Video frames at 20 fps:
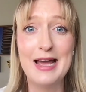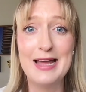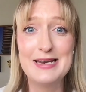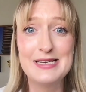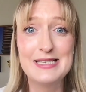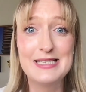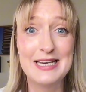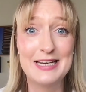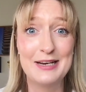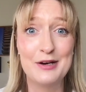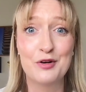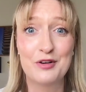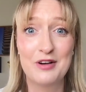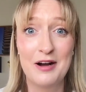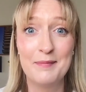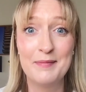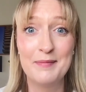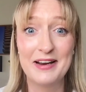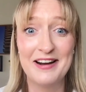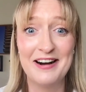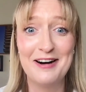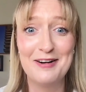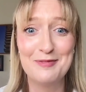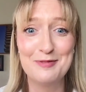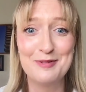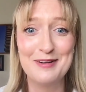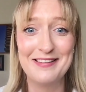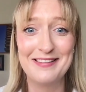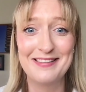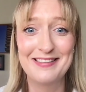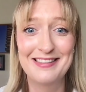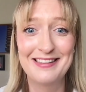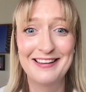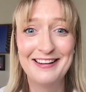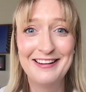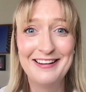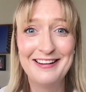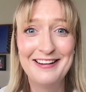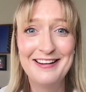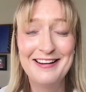editing or coming up with
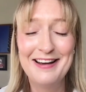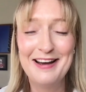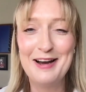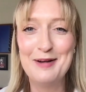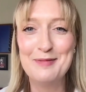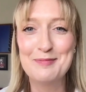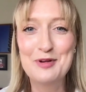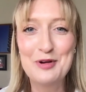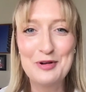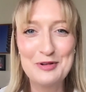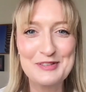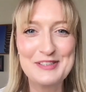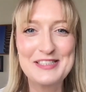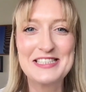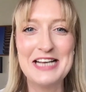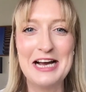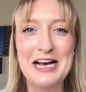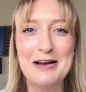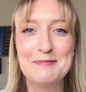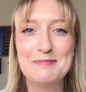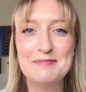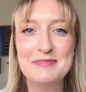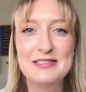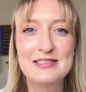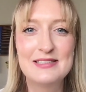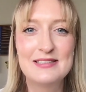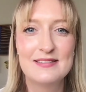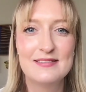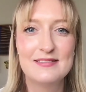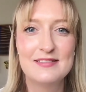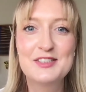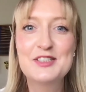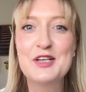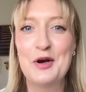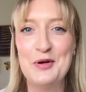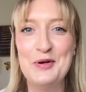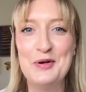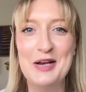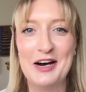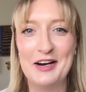concepts
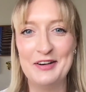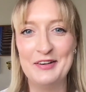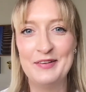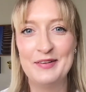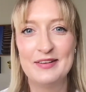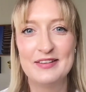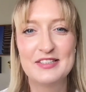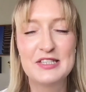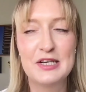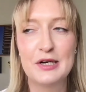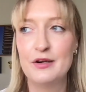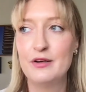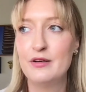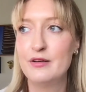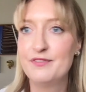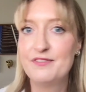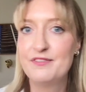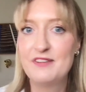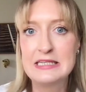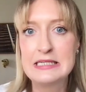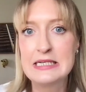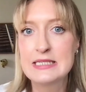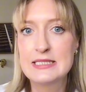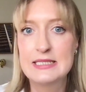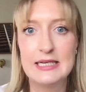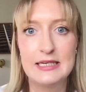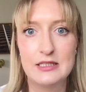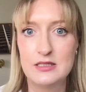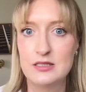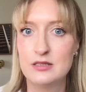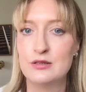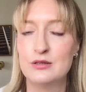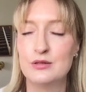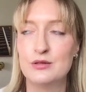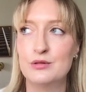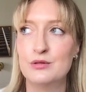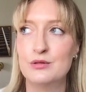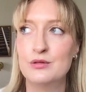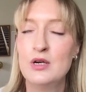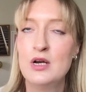solo. So fantastic
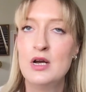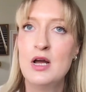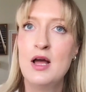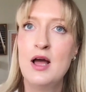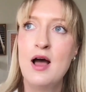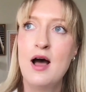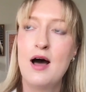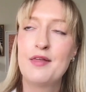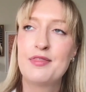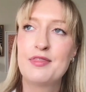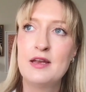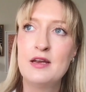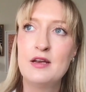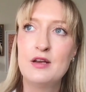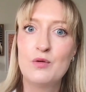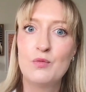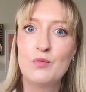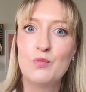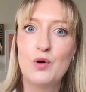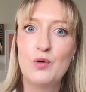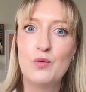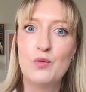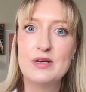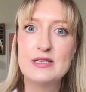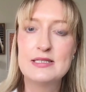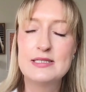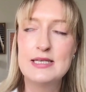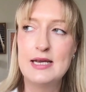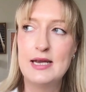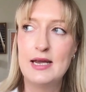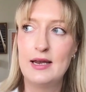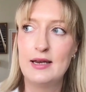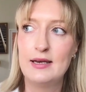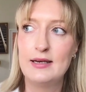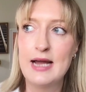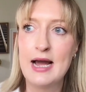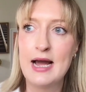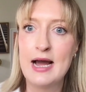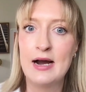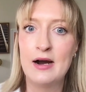tool. I think what we're seeing
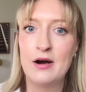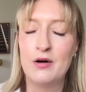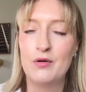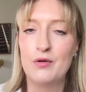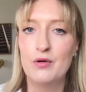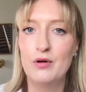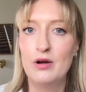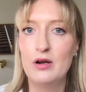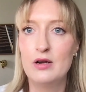now,